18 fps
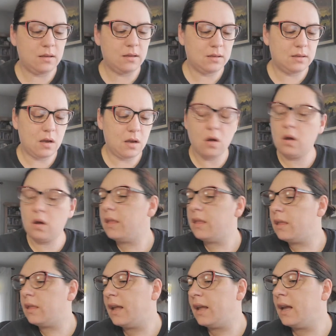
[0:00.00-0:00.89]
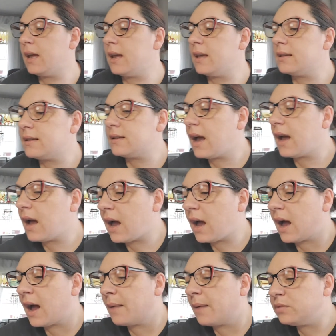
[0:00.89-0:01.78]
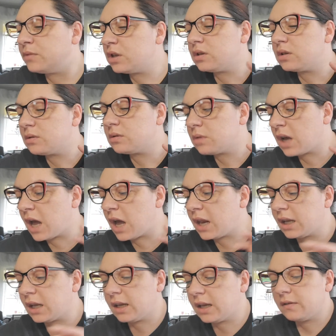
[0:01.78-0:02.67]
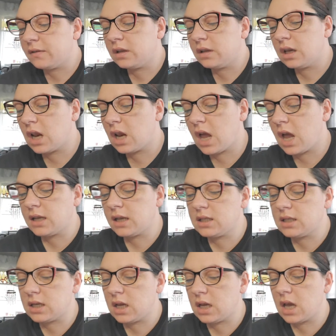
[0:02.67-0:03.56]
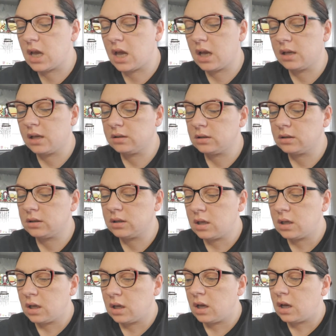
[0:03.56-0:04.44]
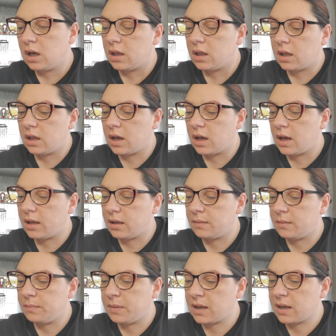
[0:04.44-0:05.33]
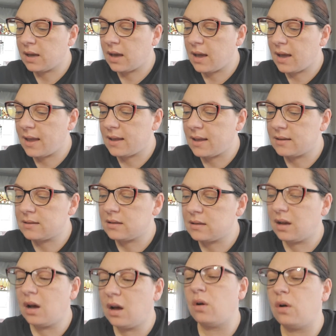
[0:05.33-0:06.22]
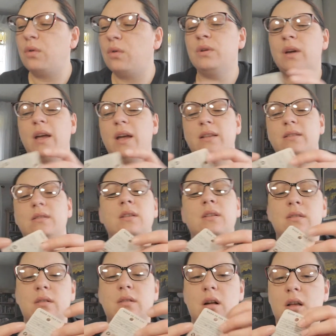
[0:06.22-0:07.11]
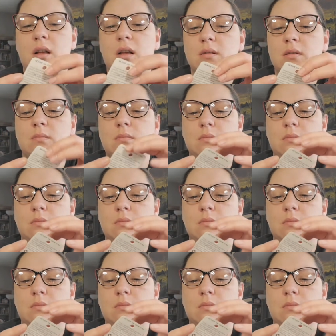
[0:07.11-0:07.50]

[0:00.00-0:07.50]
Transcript: so the thing is, I'm just kind of giving you an idea uh, because, oh, you guys, these are awesome.